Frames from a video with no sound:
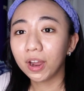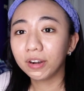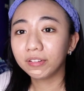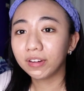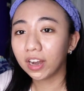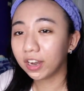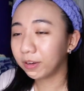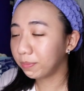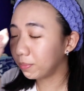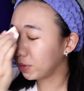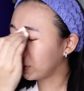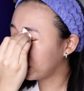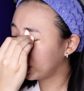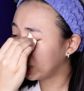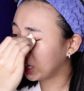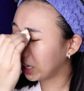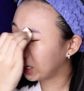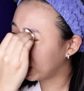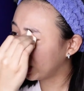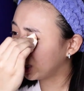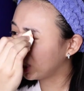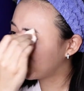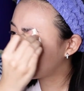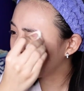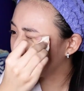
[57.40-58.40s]
bought Rare
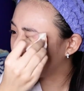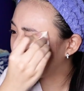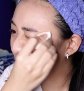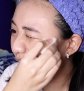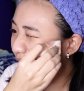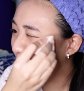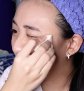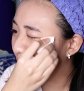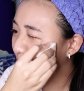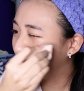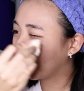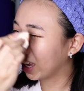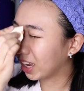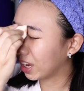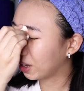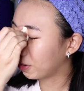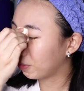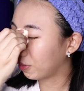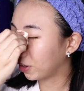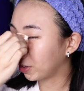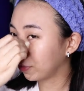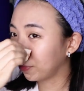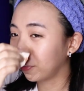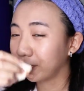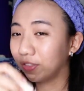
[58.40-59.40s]
Beauty during
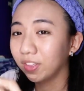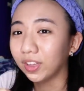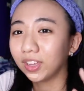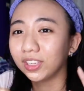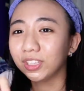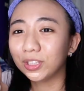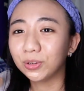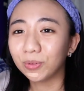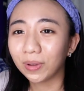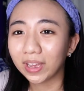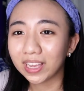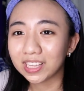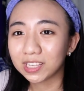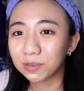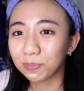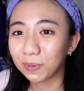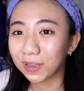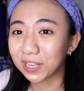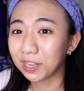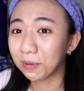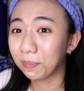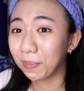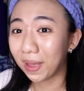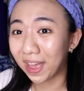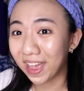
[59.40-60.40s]
one of the US
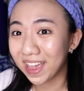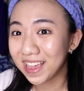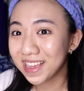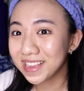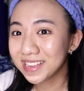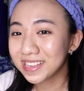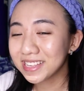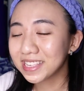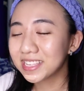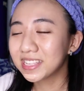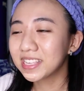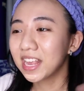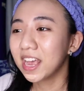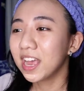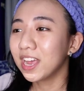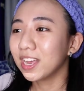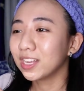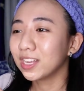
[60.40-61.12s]
pasabays.